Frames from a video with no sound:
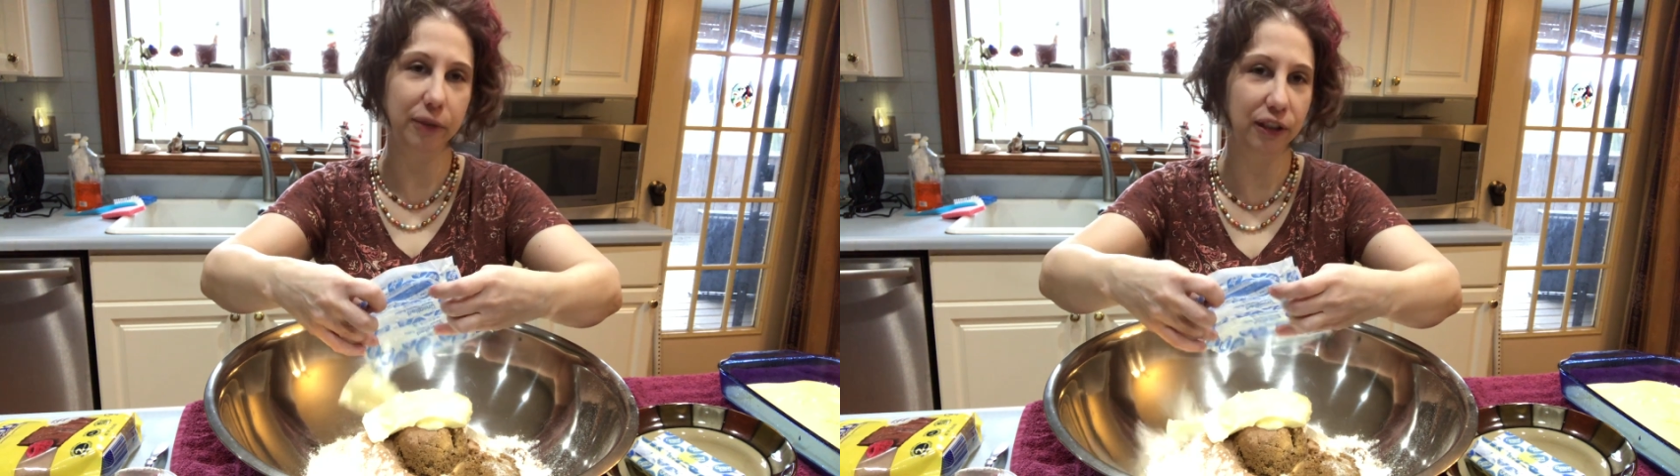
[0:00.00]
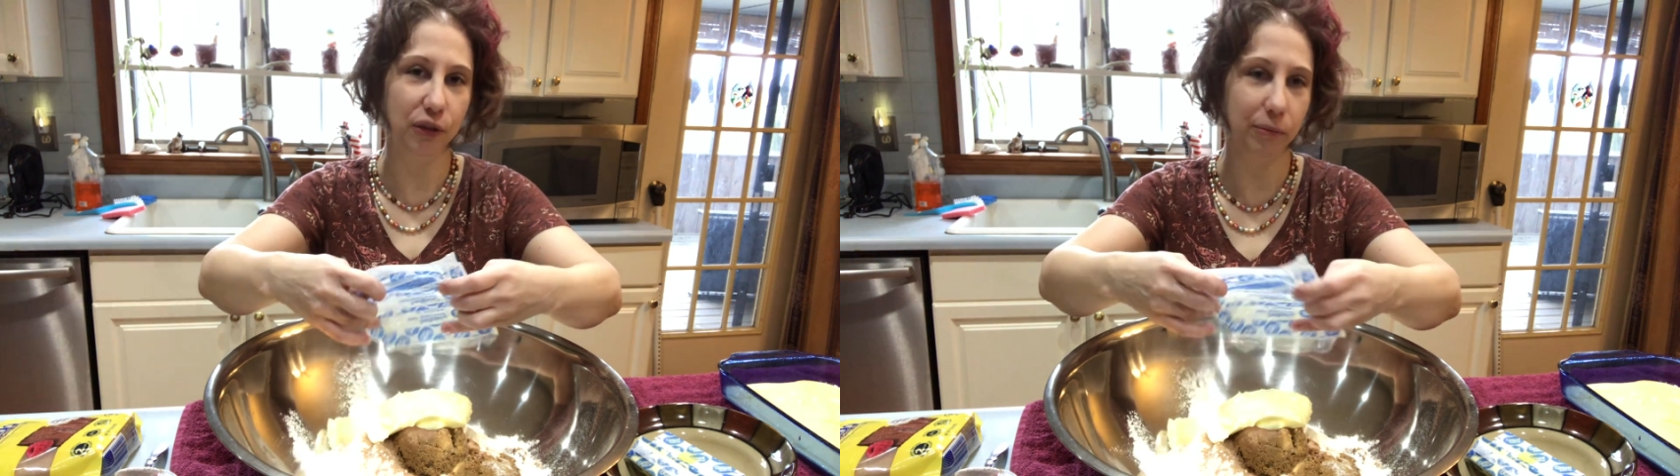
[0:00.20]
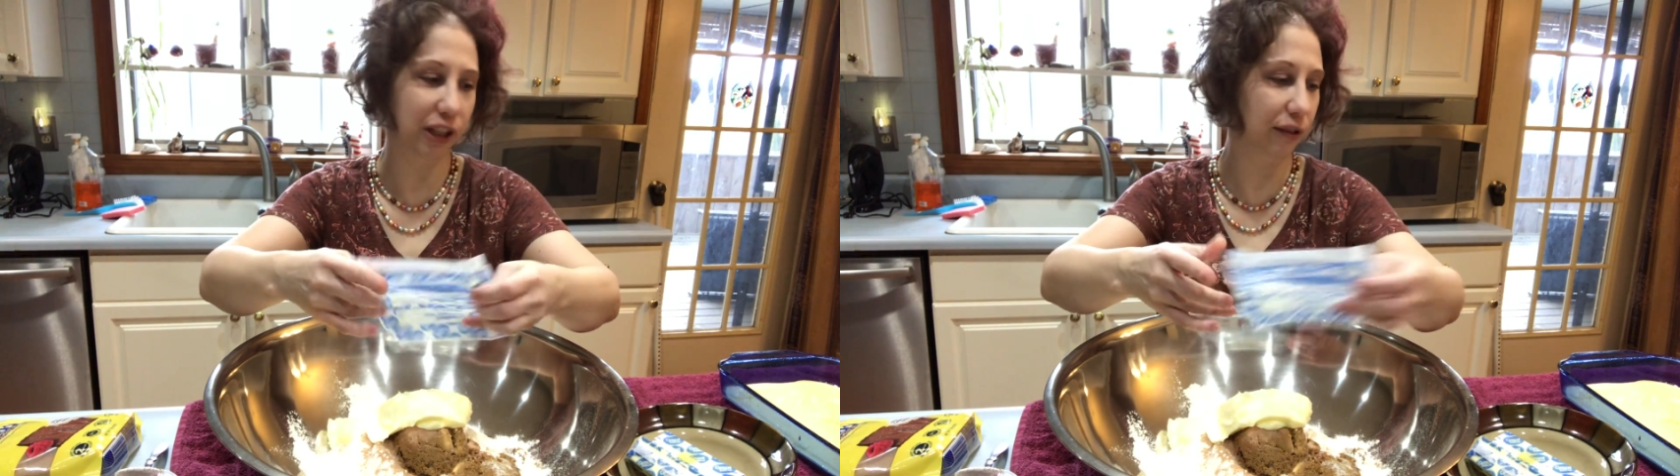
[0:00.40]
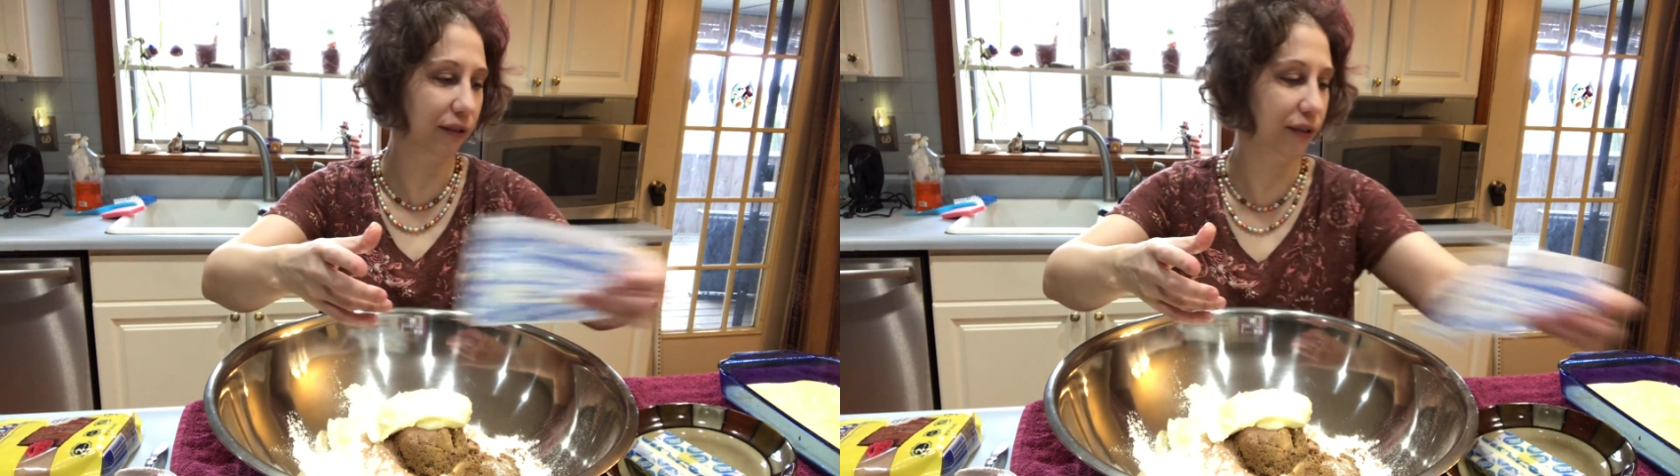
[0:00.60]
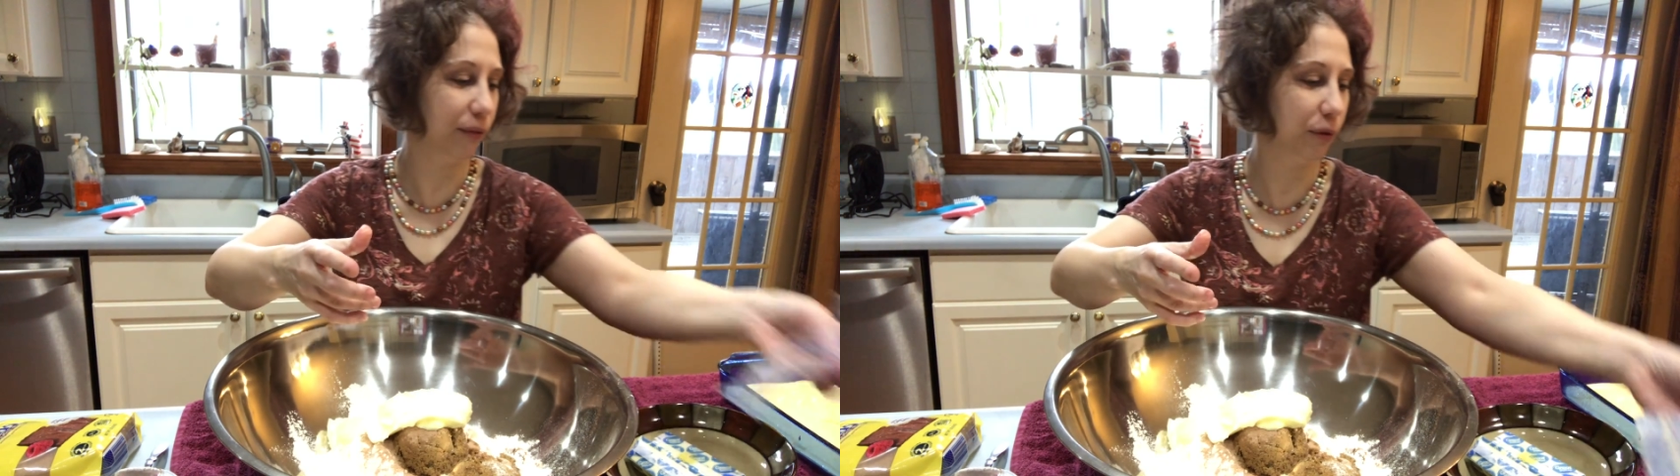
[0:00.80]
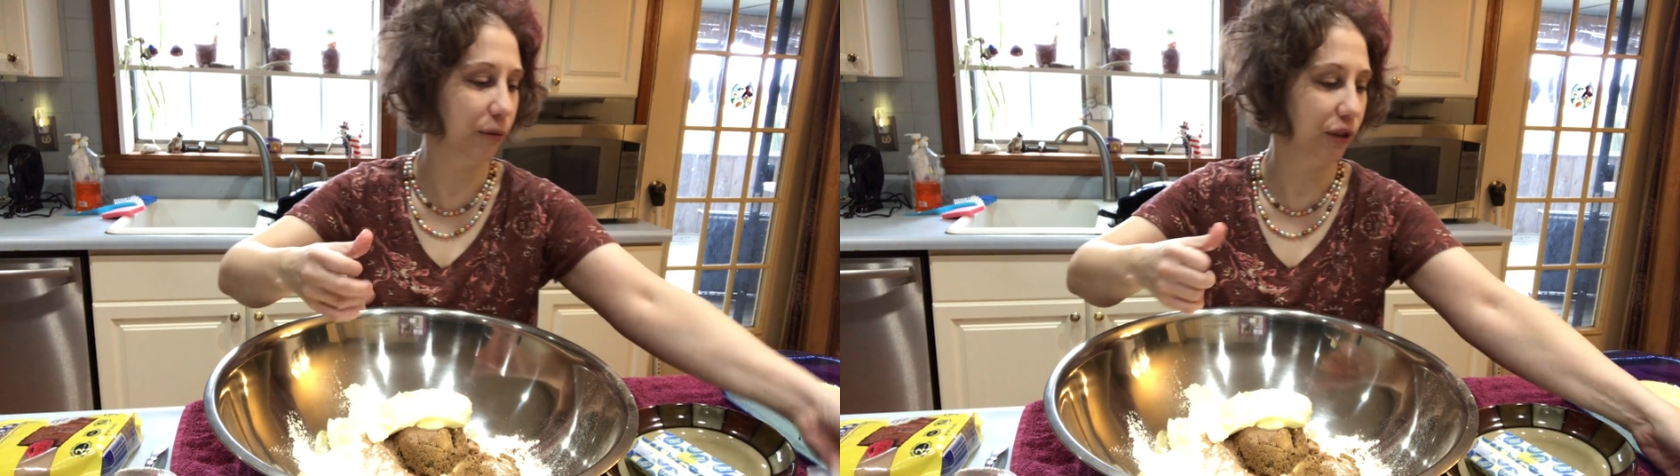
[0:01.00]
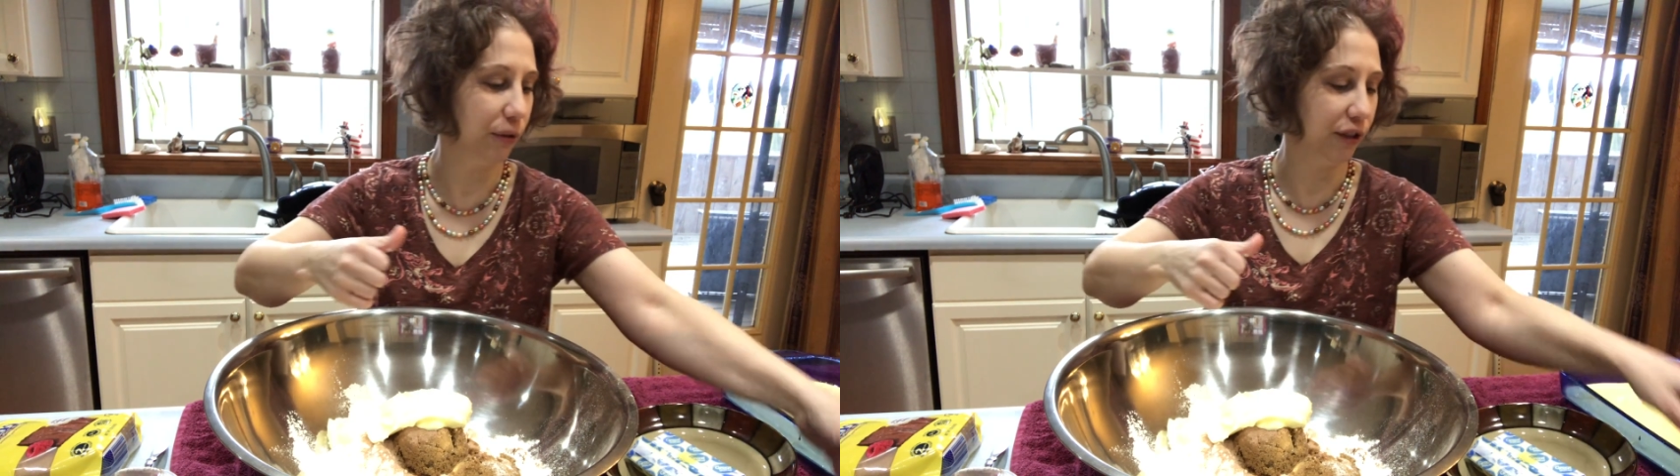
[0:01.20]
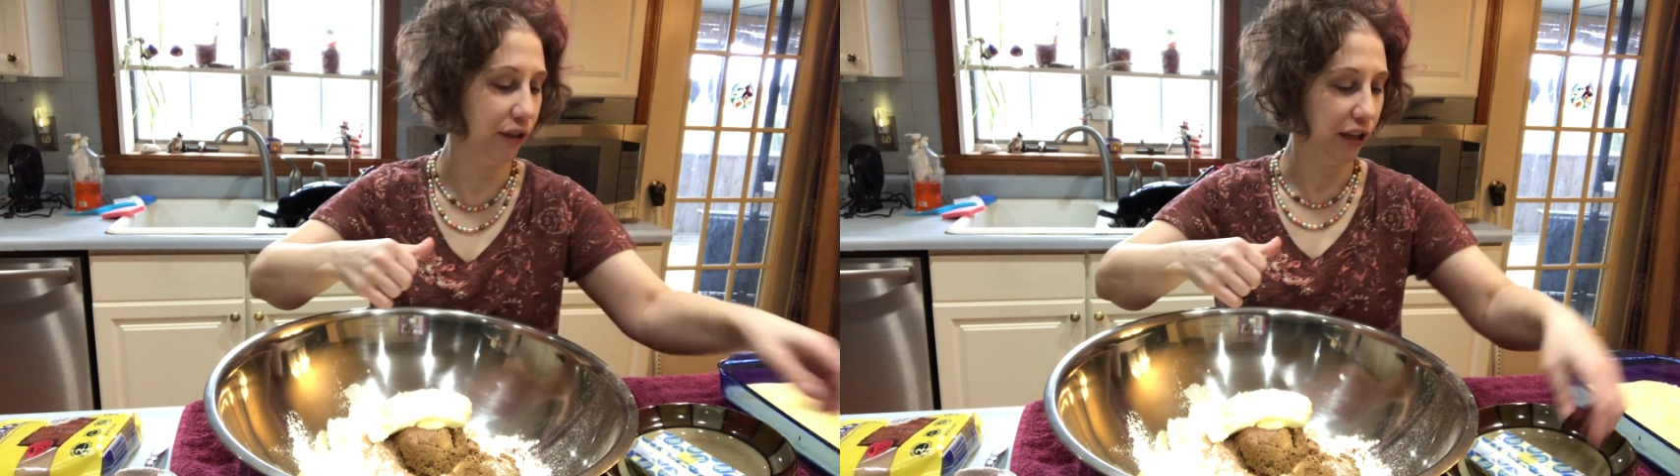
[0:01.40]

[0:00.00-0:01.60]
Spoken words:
but too bad. This is what we're doing.